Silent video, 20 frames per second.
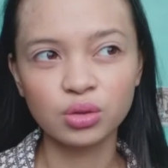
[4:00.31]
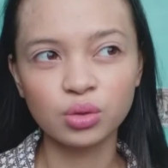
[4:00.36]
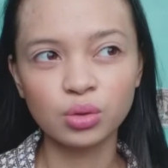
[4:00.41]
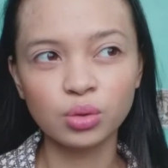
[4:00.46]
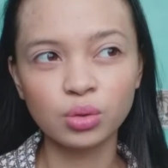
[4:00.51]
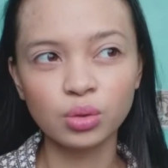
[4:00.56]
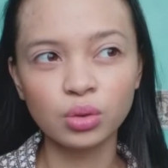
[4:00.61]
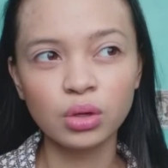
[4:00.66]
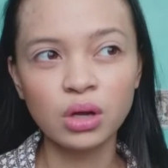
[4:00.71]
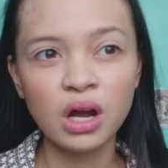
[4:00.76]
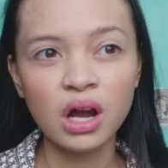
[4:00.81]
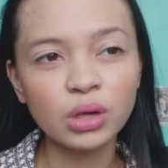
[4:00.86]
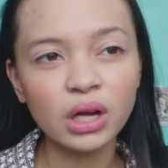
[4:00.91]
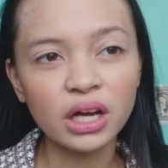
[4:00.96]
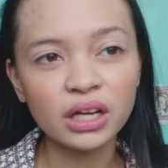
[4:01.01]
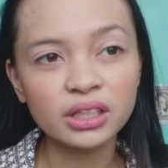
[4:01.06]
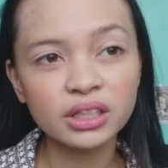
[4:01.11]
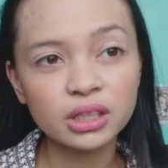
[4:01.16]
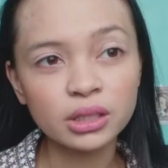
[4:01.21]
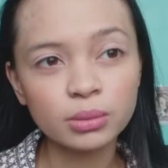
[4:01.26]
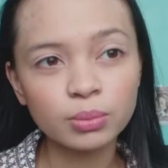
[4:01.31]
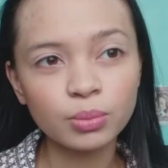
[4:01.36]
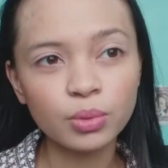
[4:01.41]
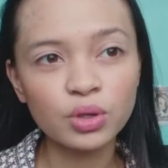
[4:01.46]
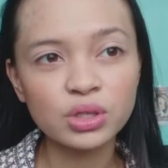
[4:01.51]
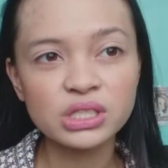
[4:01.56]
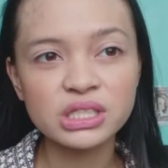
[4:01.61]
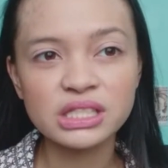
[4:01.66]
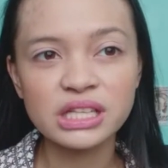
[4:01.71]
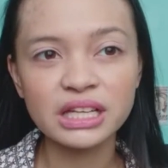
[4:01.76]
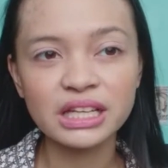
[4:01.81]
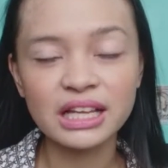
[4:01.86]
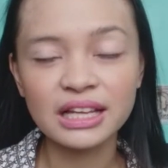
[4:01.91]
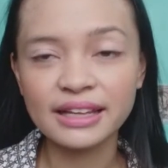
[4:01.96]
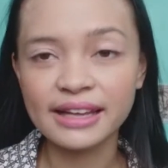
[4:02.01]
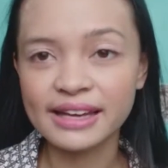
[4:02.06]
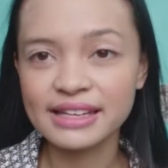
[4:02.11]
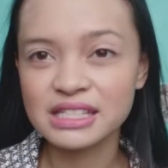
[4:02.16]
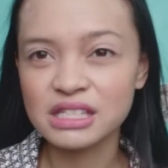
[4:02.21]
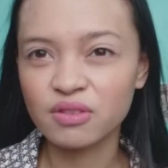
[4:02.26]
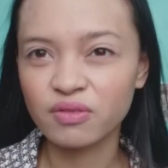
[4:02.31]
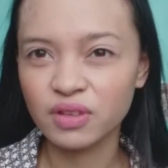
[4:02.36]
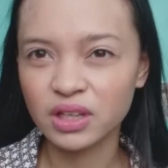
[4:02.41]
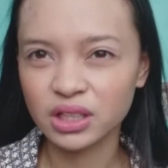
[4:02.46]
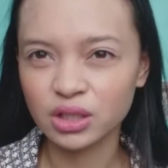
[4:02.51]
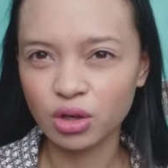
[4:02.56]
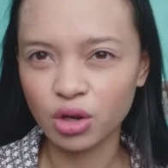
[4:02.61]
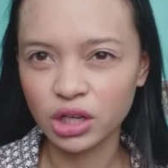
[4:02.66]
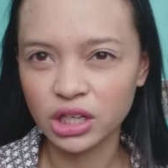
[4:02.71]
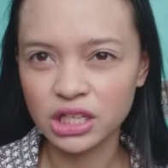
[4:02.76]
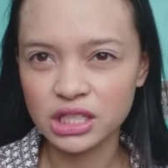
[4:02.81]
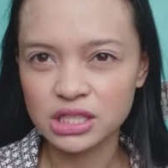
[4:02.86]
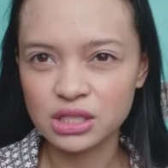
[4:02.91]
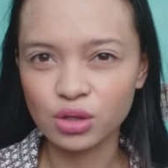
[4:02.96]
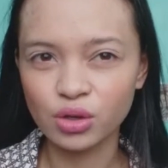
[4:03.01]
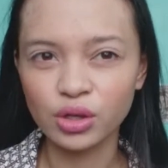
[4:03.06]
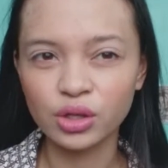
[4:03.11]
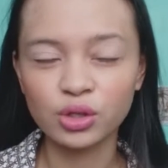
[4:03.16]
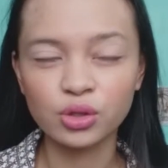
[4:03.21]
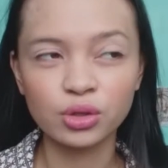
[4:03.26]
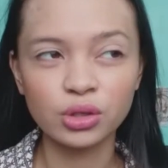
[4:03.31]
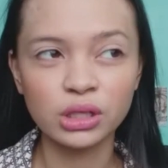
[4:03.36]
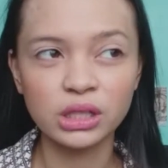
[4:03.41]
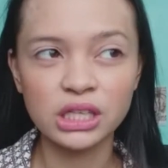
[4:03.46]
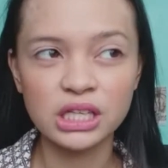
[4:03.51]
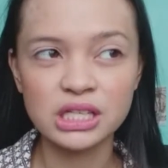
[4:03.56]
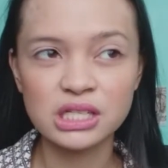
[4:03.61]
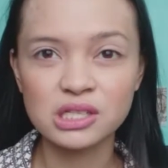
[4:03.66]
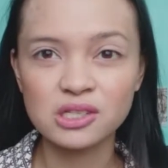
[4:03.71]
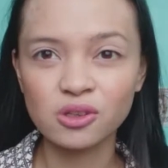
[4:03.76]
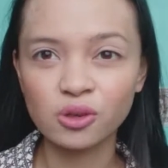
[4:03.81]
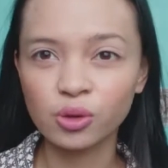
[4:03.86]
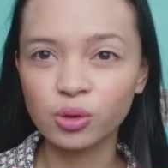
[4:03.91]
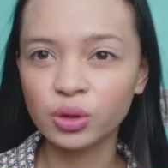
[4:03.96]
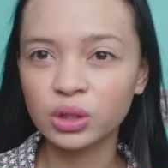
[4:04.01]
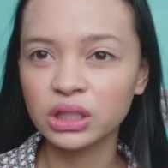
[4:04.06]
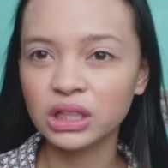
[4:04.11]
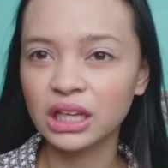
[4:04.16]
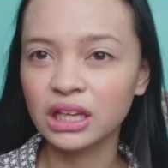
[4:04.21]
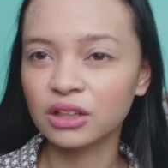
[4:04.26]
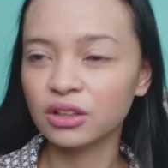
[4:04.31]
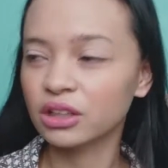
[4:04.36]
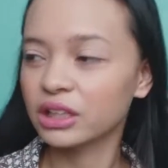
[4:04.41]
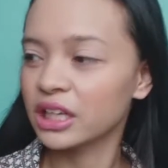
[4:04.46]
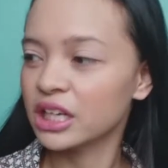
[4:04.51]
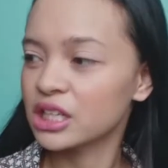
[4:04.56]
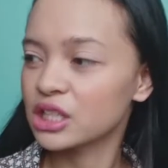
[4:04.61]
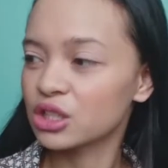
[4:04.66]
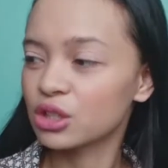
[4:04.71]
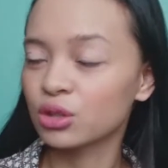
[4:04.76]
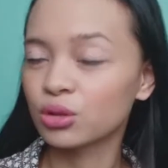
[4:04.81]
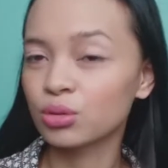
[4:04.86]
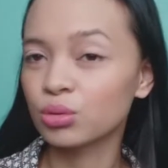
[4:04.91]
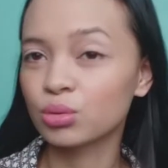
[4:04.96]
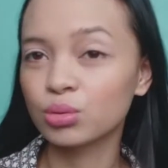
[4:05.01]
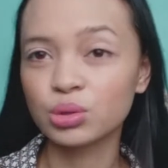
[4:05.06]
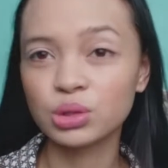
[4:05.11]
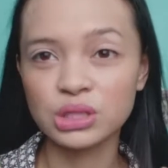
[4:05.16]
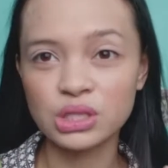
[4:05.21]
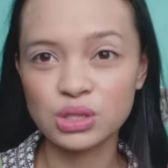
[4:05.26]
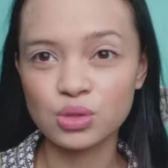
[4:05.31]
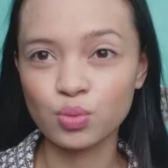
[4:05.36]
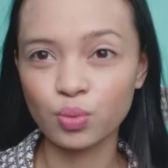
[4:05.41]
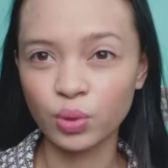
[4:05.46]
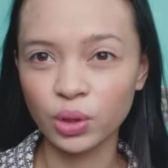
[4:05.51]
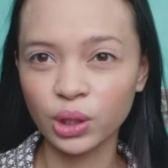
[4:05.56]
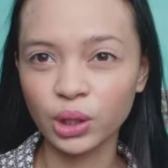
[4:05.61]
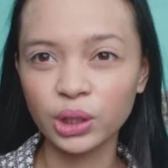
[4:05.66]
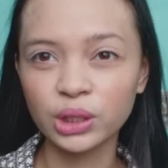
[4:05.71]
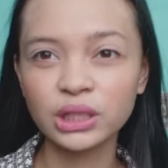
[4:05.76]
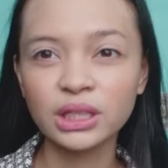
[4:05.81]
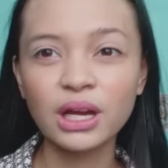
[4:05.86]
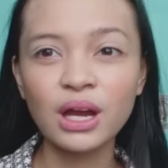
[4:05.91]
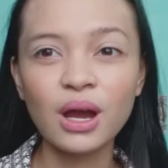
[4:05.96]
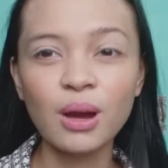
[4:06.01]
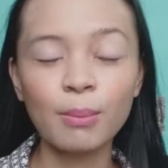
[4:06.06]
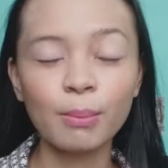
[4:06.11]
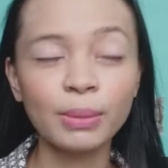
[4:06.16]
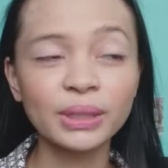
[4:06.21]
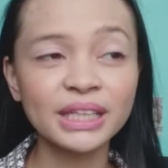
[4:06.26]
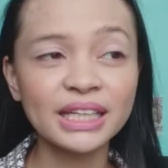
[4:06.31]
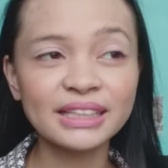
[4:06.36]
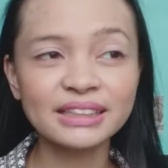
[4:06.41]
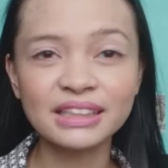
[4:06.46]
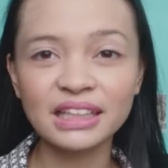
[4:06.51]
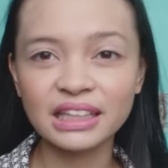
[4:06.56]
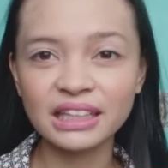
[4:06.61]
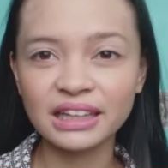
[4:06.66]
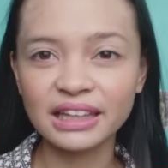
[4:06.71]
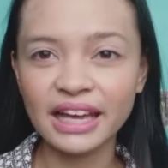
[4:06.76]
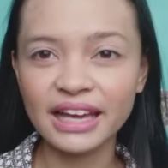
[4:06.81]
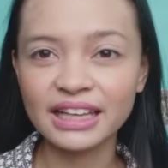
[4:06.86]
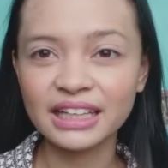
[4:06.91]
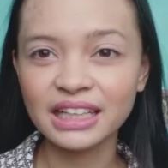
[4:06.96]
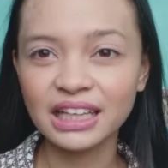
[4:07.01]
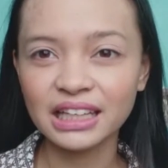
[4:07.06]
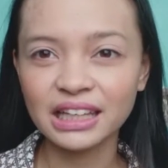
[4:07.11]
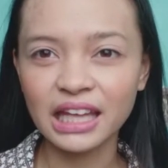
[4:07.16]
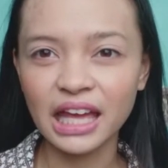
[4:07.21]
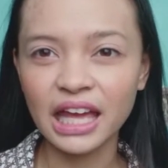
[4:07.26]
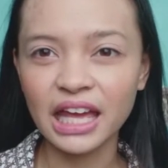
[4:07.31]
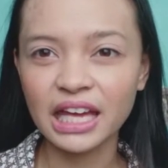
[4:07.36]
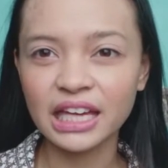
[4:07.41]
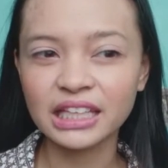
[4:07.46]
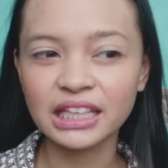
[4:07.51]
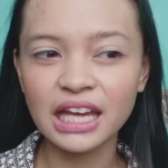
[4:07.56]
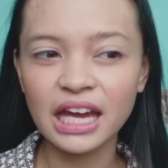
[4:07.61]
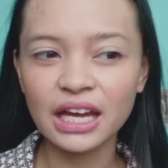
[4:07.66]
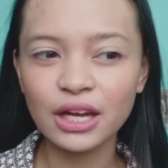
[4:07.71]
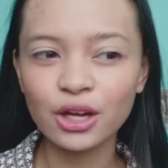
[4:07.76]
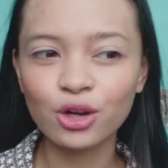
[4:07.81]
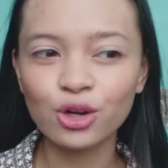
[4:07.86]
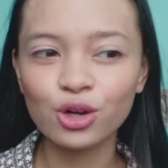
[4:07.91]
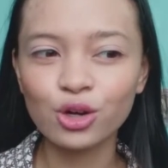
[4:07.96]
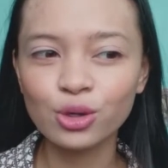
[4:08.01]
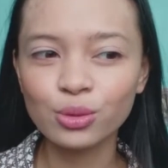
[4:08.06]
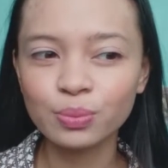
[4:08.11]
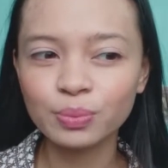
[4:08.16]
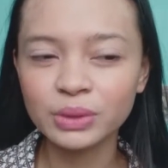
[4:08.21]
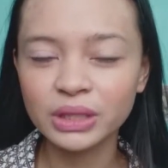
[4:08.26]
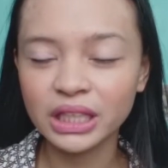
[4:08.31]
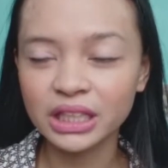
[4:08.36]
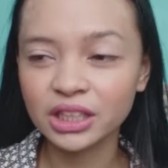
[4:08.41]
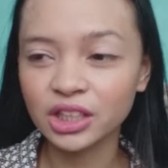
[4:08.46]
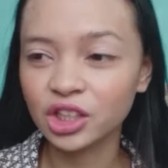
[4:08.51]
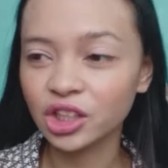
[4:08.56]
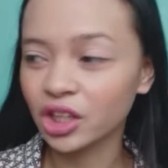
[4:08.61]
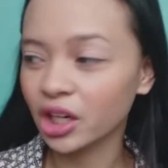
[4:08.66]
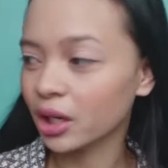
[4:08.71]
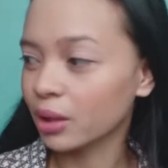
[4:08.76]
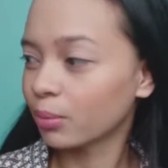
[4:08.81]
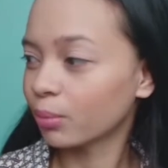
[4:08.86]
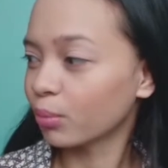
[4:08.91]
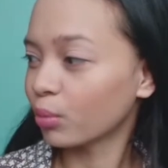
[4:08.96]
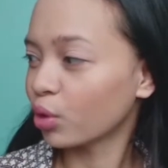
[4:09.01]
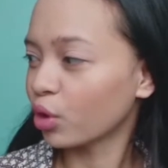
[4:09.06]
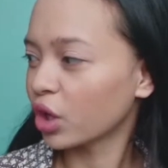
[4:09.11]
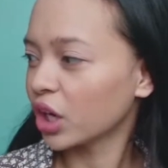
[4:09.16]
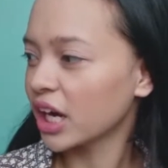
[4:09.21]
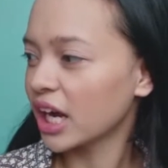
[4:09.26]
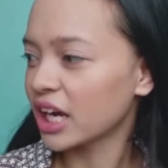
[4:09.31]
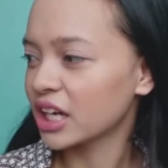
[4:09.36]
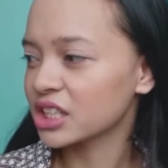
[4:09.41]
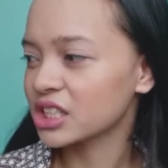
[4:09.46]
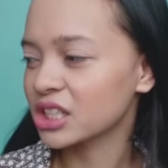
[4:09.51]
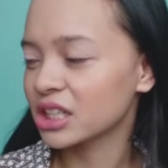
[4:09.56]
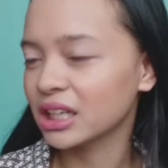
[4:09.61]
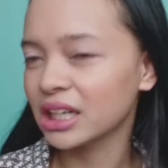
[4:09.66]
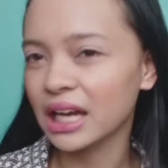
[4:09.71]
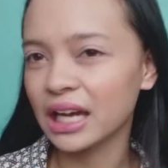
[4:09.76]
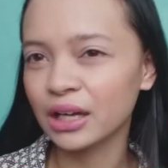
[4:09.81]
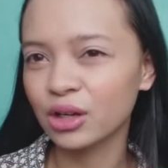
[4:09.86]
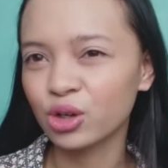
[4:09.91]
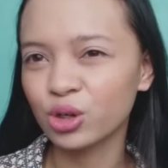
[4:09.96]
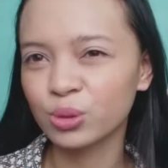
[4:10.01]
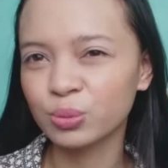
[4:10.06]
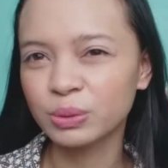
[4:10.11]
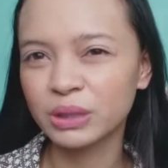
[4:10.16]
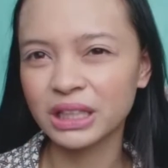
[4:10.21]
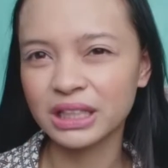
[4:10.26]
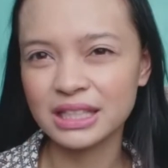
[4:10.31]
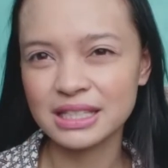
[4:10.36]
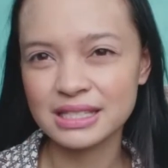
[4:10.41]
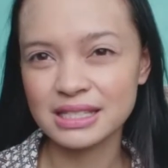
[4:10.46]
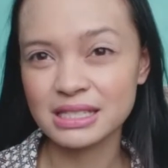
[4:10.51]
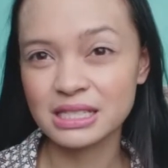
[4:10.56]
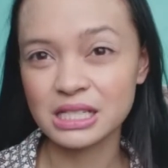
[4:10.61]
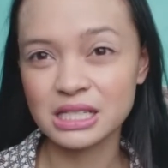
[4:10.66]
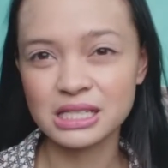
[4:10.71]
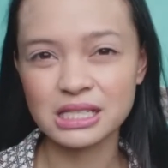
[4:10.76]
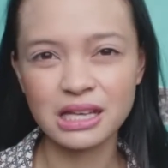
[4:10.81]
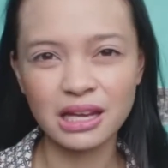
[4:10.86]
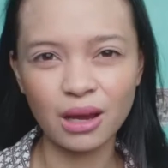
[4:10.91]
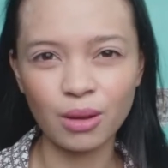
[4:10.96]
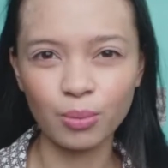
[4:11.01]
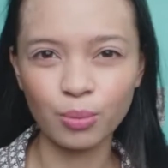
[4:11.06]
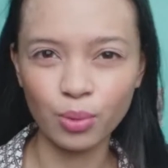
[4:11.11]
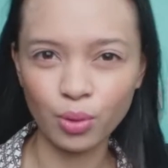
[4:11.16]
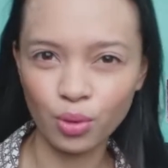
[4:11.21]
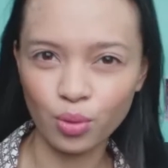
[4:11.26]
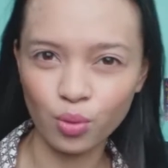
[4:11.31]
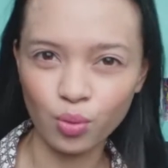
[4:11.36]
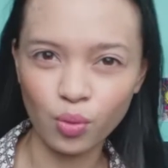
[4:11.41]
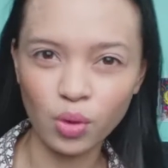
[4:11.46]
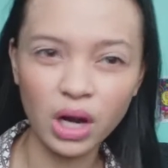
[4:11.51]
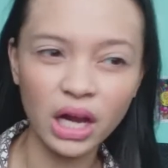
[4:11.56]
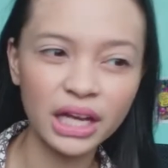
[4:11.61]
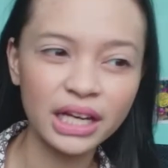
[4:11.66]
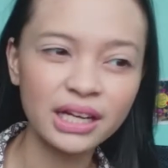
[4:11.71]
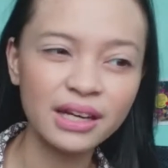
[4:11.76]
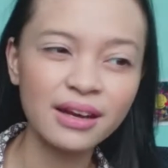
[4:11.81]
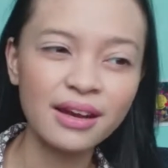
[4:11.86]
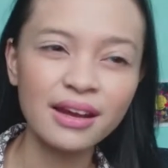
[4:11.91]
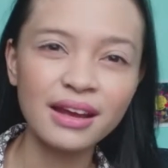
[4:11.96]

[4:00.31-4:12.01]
to other books that Eliza Victoria is going to release soon in relation to this world. But I did like it and I hope that there are more actually. I hope that this is just like a book one